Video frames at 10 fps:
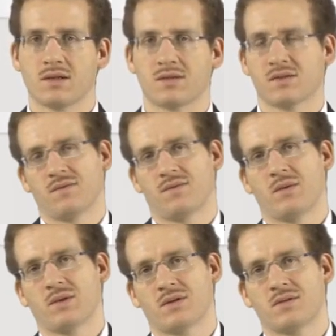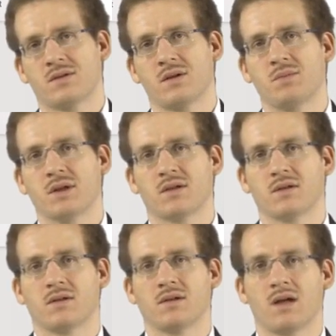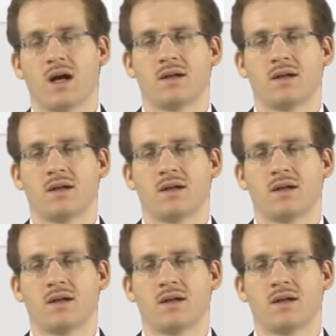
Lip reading: This very typical